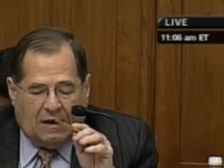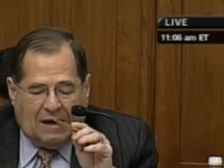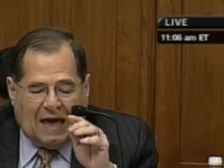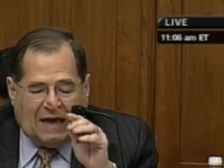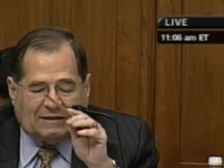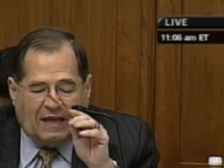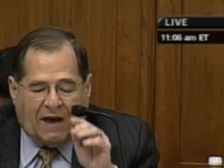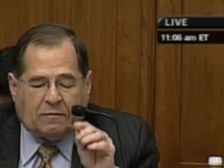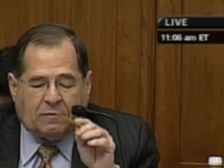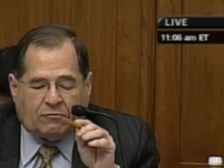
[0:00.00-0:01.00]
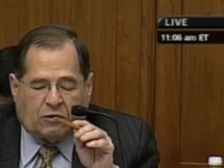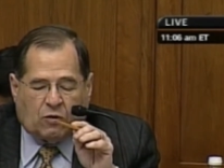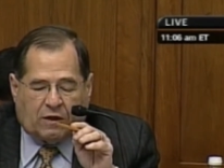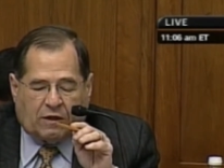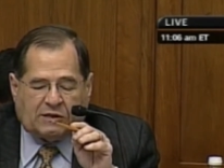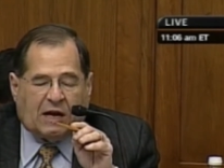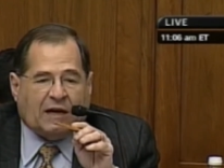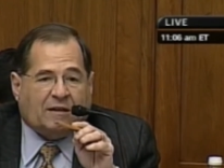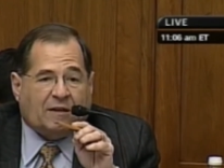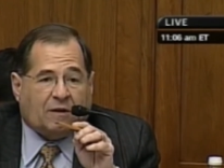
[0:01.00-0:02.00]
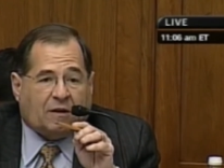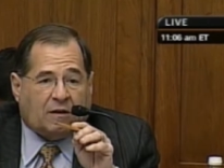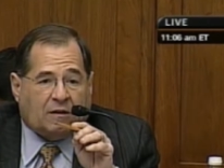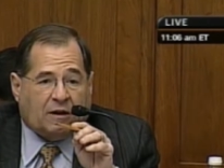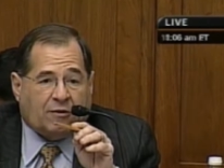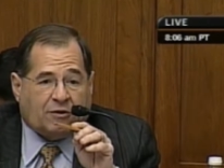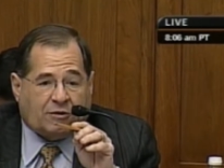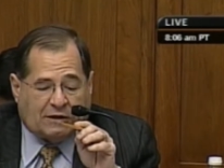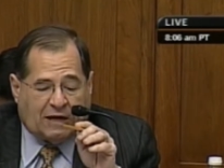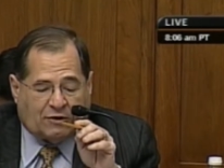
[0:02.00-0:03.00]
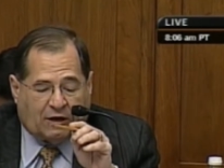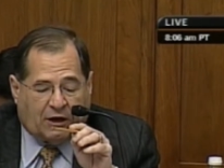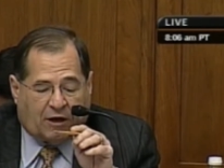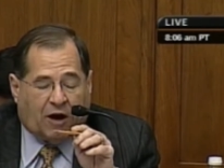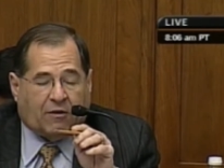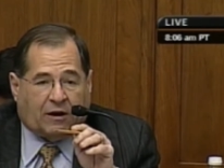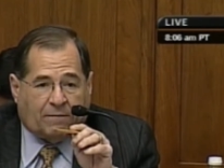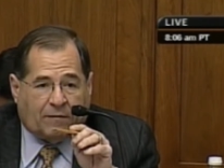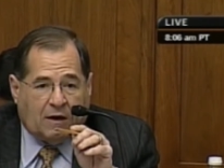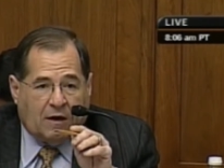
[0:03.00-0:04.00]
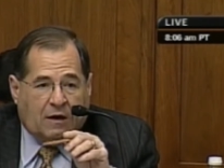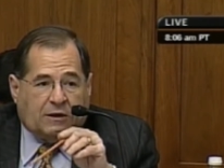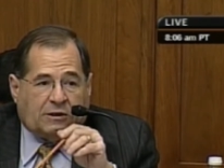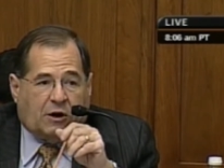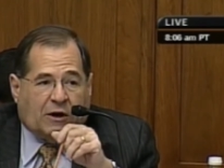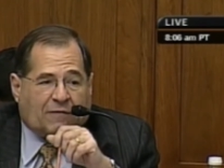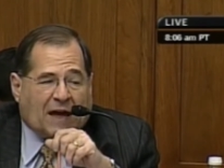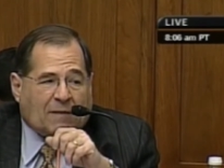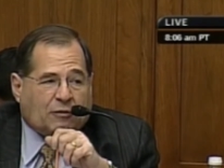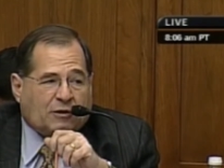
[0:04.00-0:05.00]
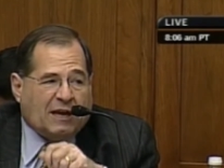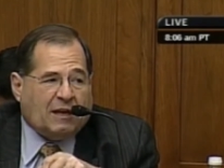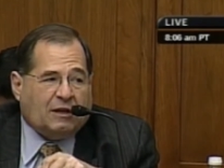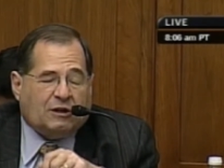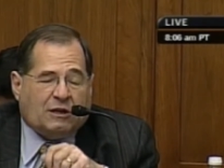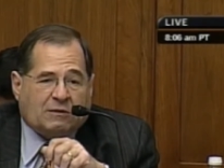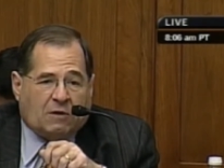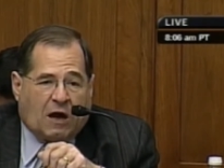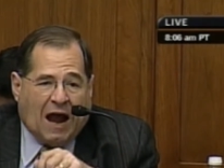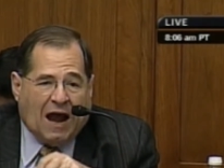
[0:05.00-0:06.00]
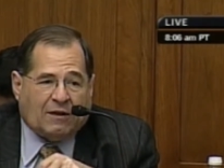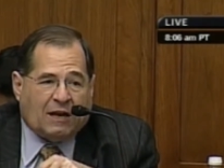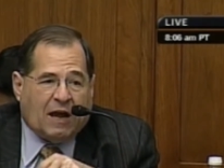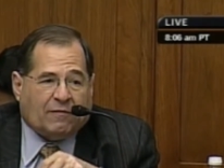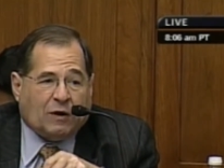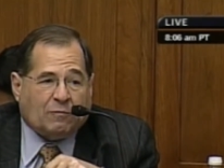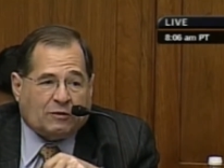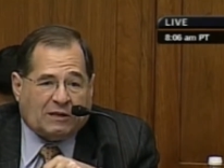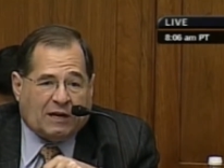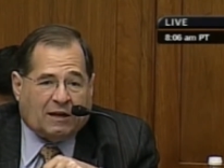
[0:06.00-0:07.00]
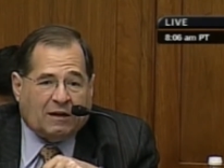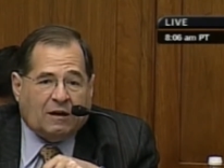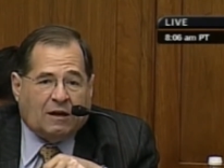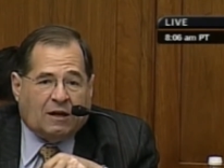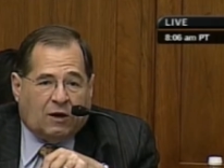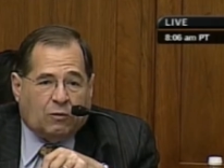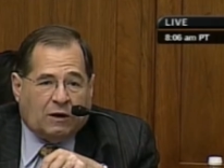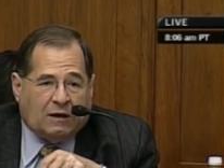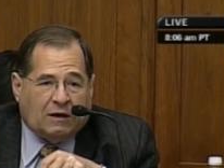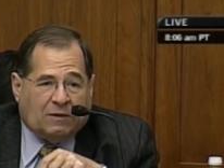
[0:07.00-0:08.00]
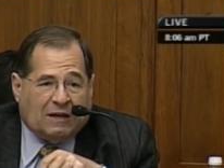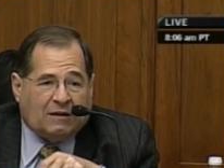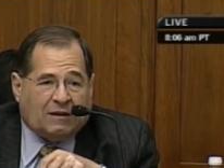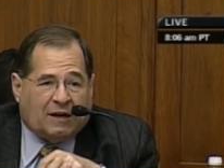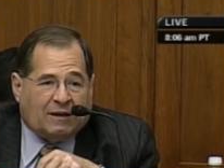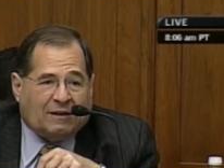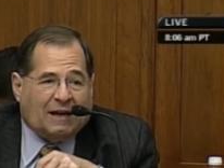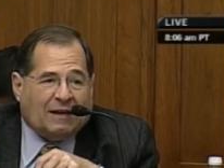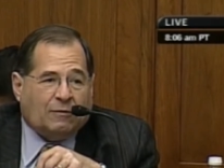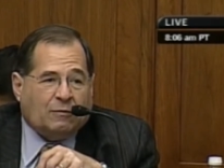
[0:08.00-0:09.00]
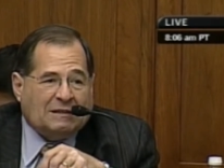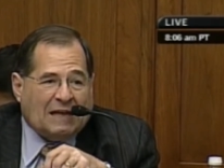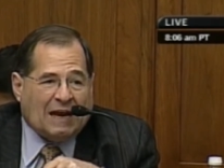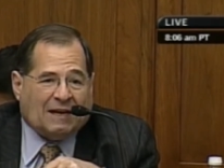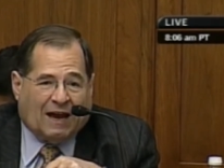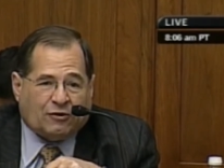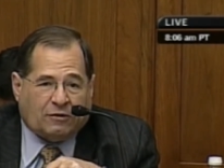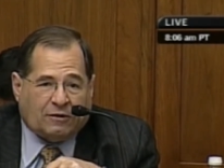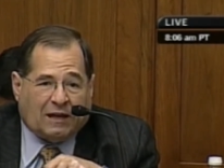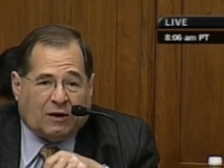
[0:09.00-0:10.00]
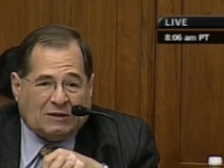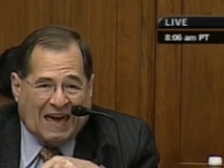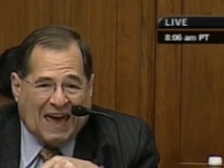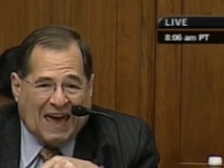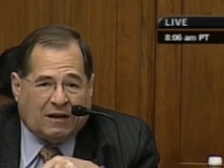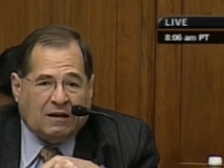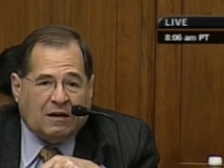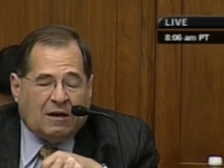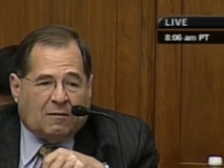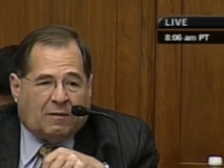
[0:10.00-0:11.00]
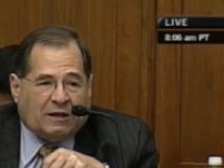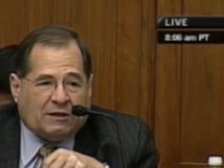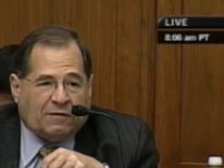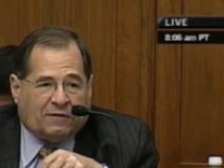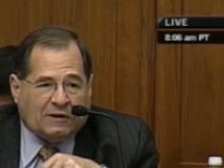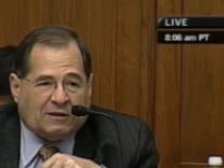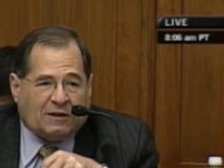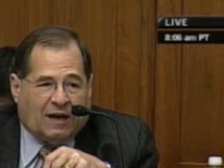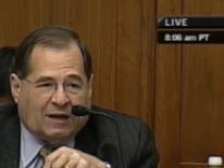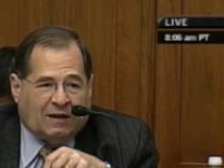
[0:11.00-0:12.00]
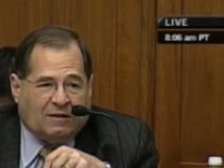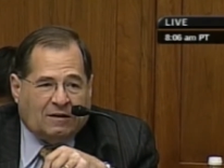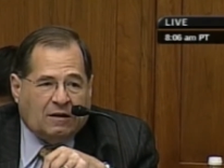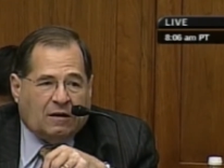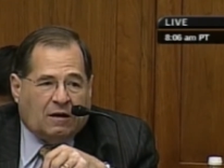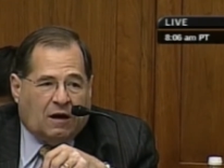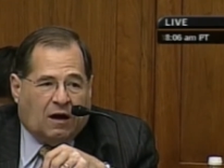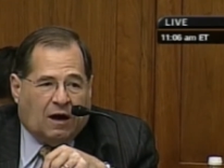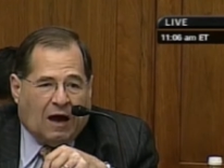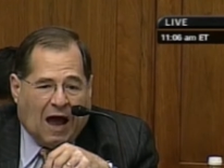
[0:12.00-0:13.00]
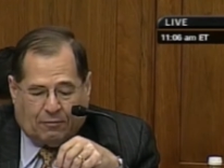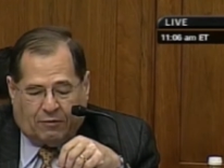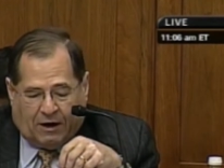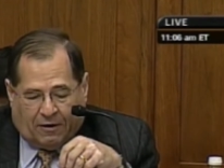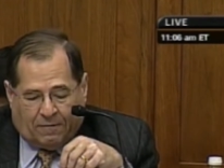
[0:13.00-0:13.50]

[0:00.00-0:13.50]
has never been recorded in the scientific literature as naturally occurring. So, if that percentage is higher than half of 1%, it would in, be indicated that it was not natural, that it was added by a sophisticated uh, operator.